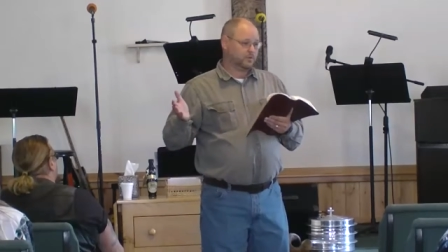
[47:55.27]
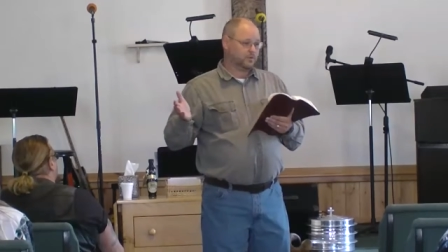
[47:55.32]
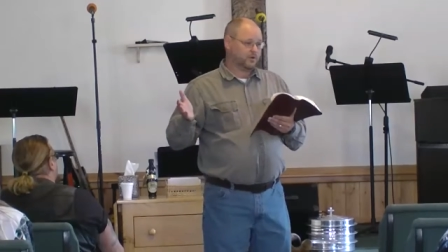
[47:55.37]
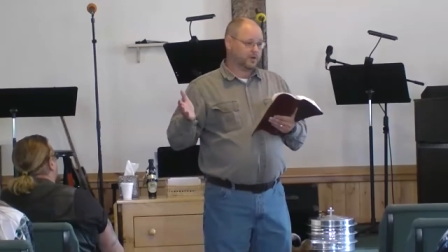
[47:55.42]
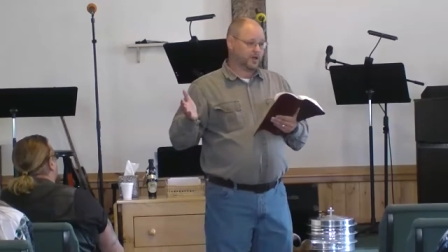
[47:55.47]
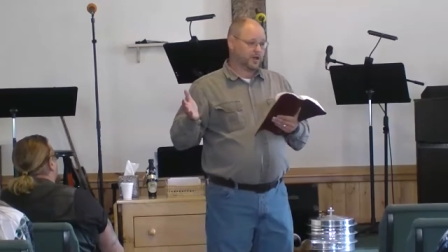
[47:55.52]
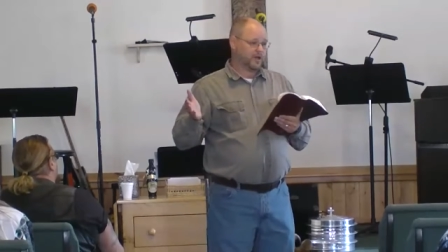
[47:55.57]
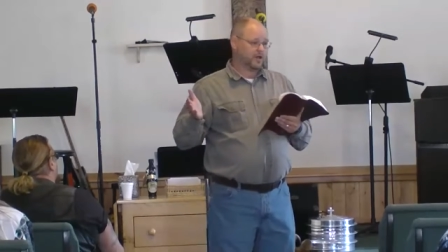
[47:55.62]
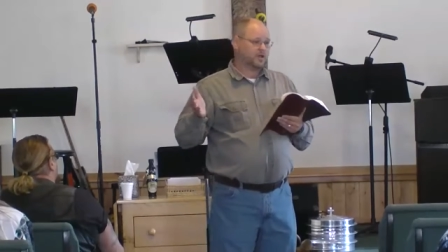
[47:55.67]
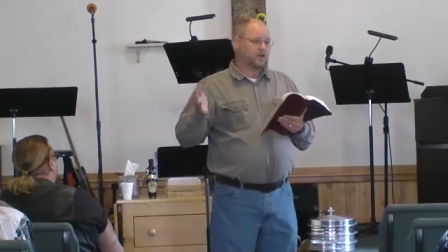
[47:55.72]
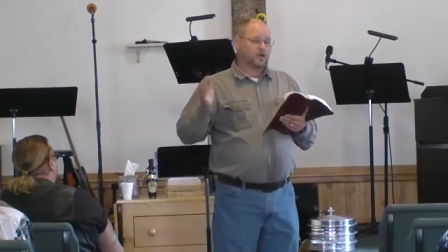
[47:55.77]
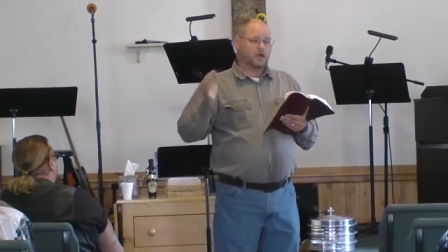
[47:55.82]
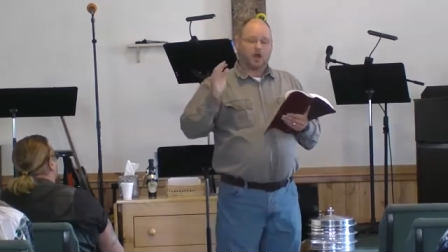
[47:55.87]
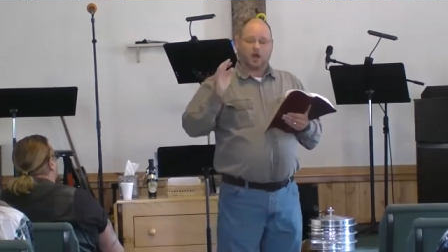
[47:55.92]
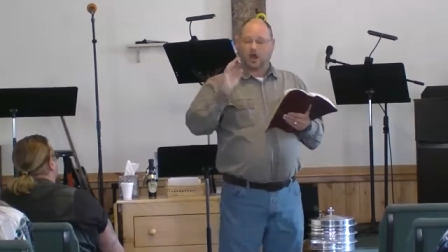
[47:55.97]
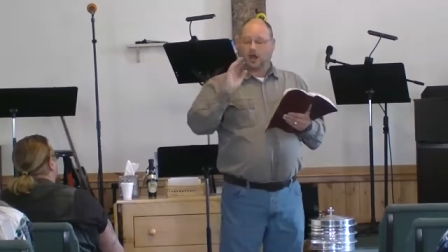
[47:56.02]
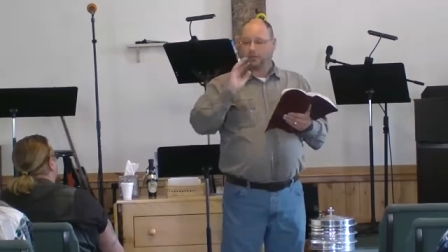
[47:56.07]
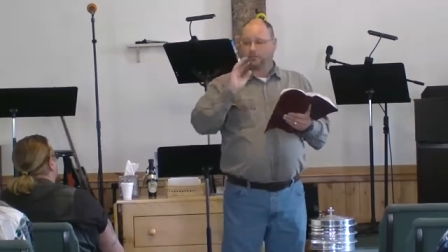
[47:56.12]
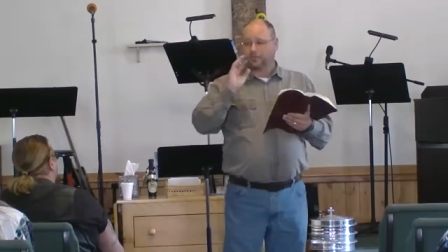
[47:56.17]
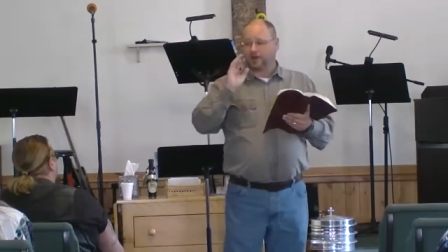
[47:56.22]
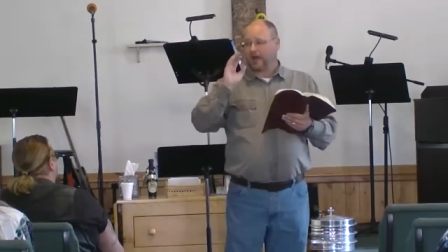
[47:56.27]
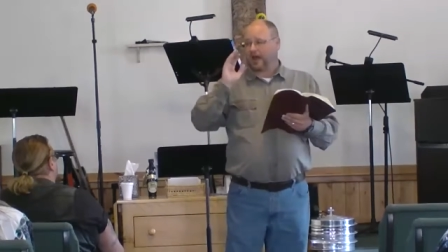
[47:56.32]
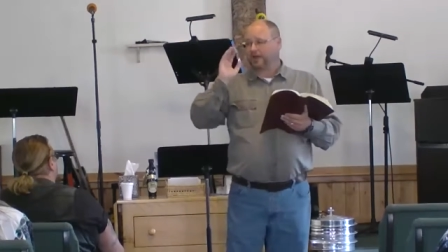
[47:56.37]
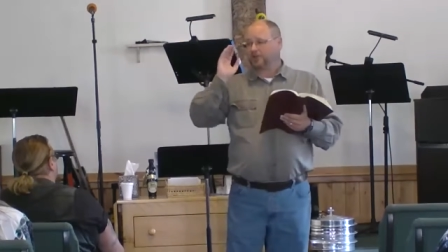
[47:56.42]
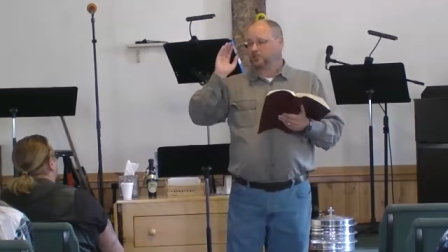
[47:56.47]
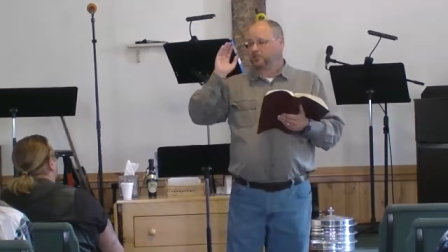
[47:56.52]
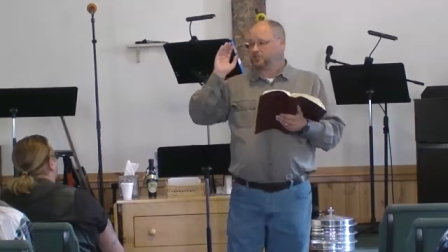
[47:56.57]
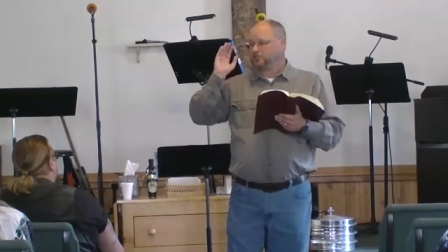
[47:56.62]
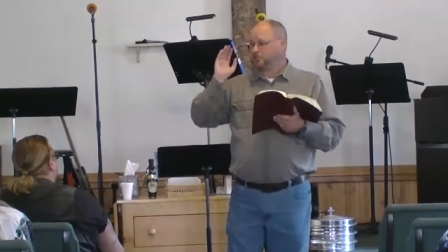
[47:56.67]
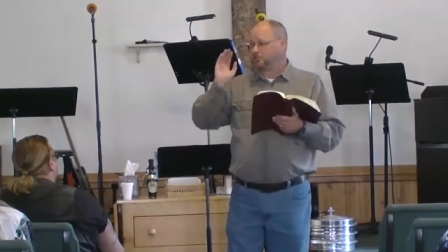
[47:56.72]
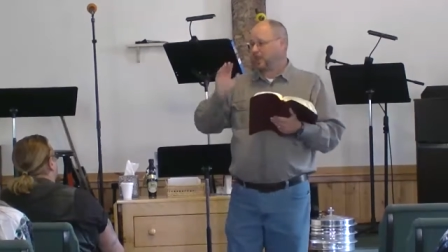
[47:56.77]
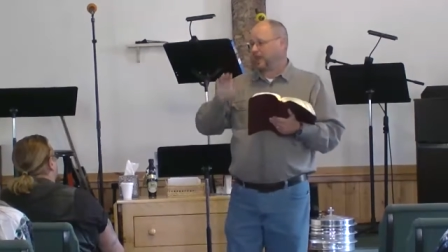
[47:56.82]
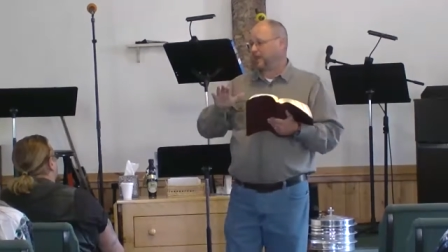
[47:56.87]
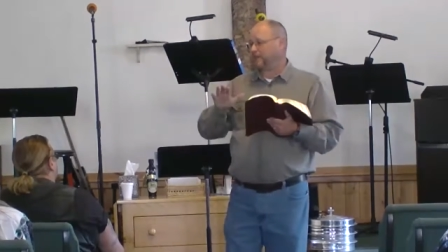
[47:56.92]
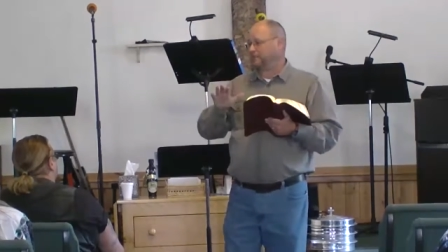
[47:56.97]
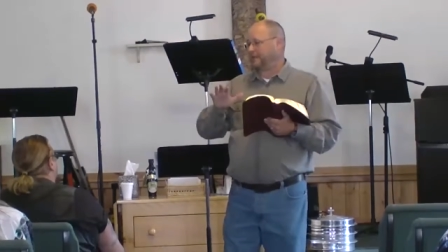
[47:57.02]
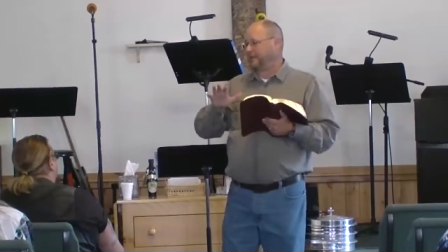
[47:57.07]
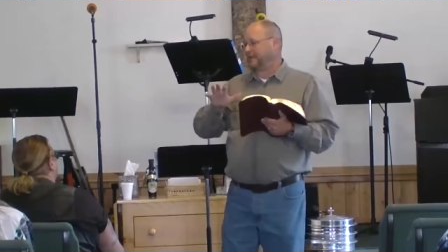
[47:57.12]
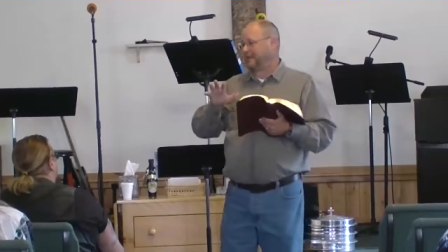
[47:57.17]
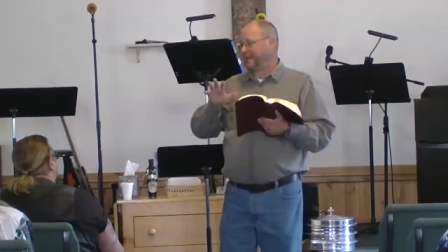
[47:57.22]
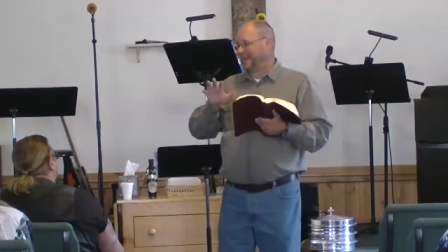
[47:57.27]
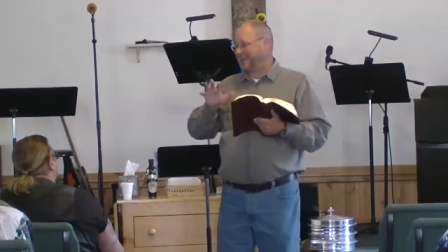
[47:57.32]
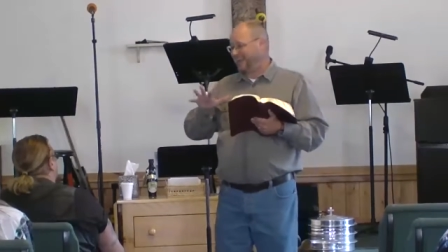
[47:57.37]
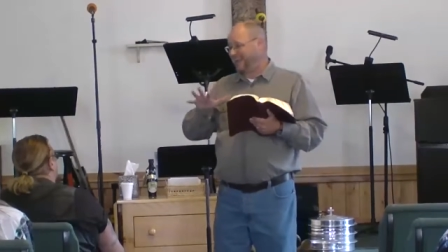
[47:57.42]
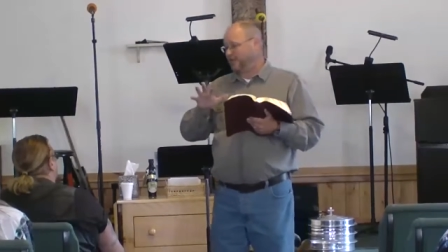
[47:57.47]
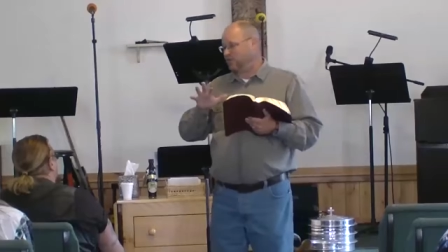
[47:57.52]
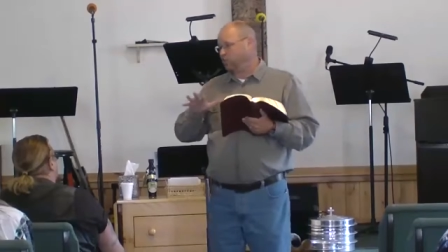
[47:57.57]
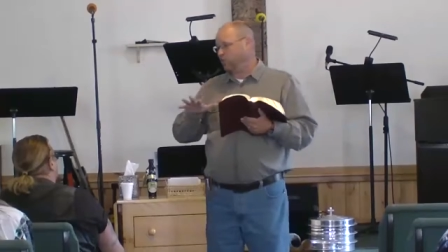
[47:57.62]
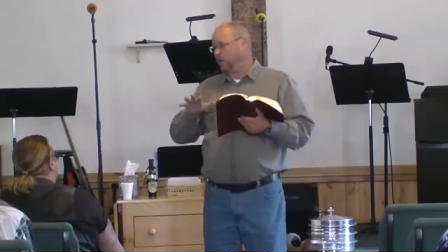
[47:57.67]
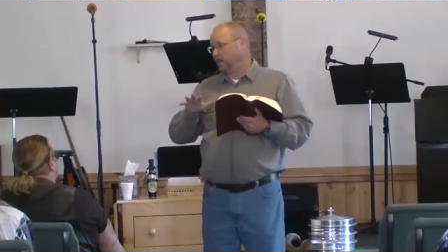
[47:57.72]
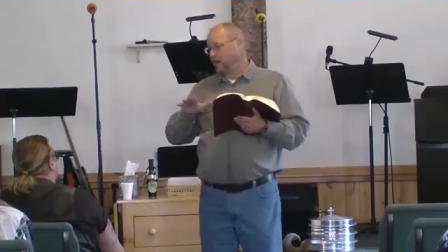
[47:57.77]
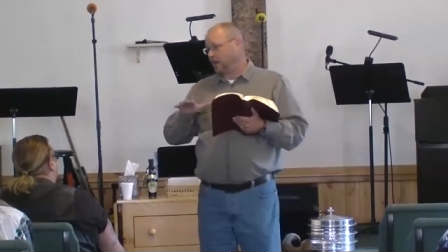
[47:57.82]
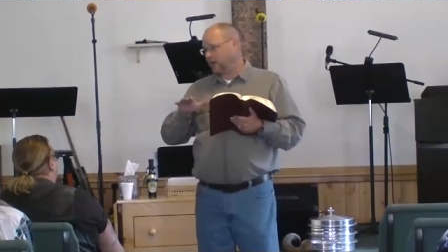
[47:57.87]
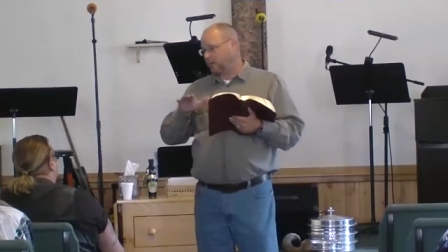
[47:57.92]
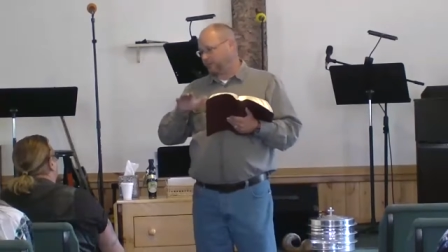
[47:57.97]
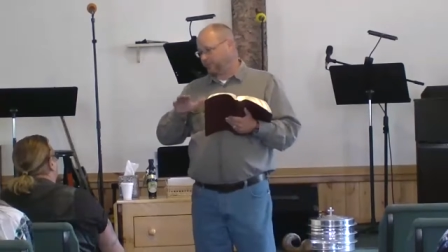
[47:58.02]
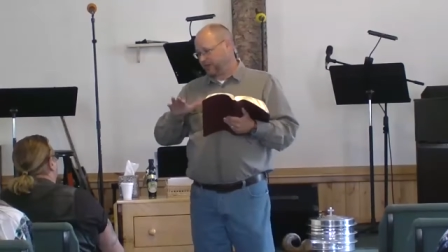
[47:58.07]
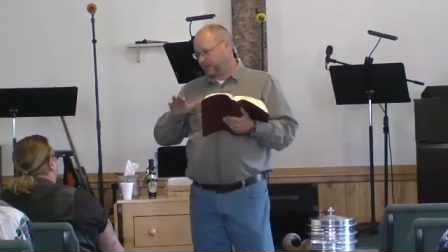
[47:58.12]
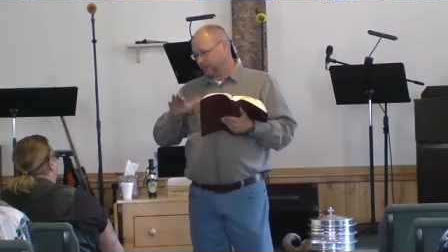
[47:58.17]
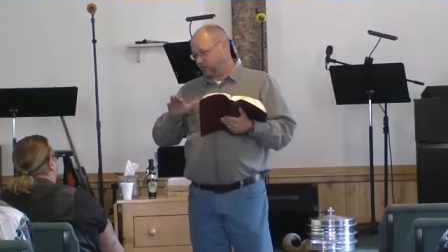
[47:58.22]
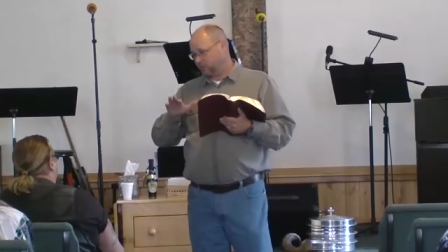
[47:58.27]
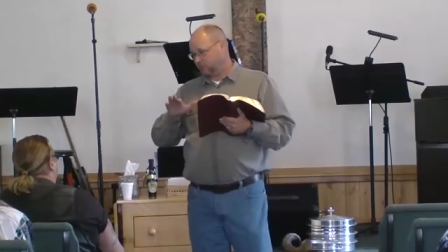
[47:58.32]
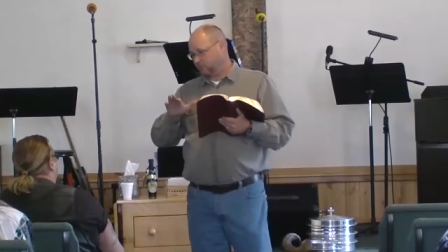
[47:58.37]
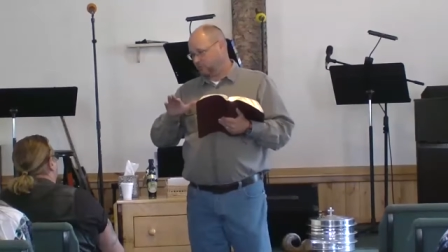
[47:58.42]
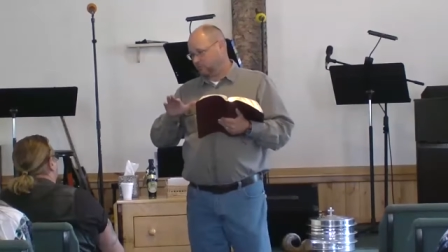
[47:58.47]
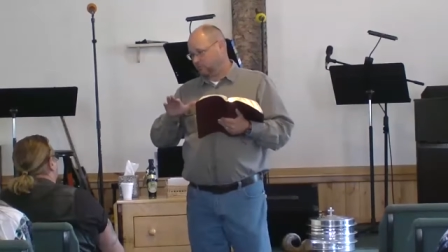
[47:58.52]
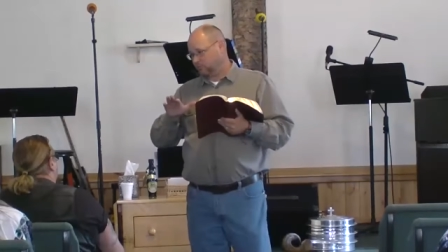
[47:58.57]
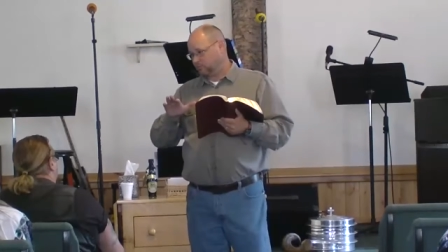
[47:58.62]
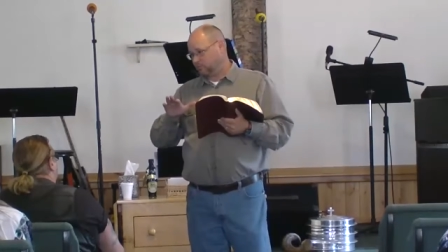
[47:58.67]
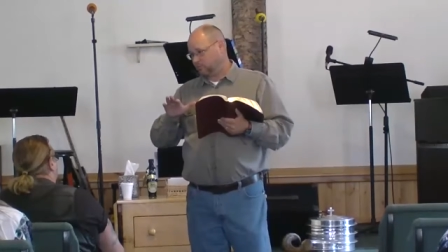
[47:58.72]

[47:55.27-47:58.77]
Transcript: Okay? I'm not shaming anyone up here.